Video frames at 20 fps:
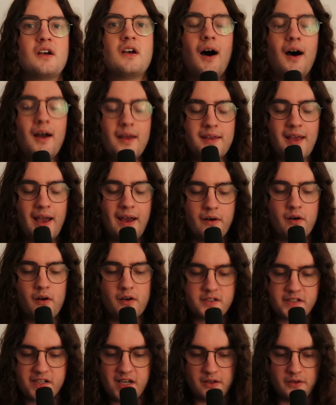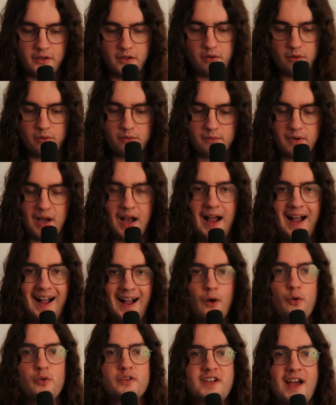I cannot tell you
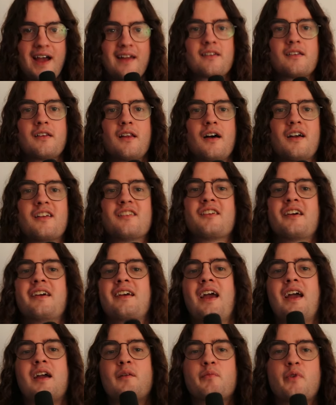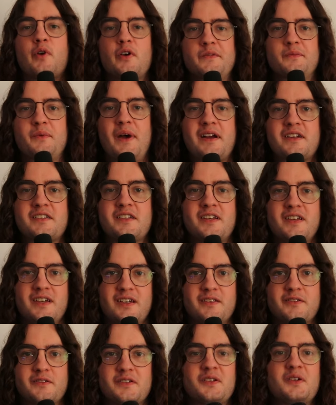how tantalizing a prospect it
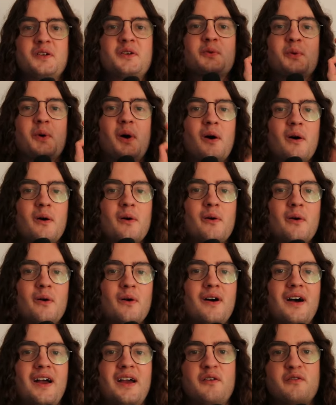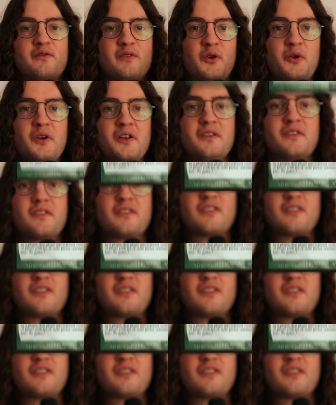is to encore a Virulent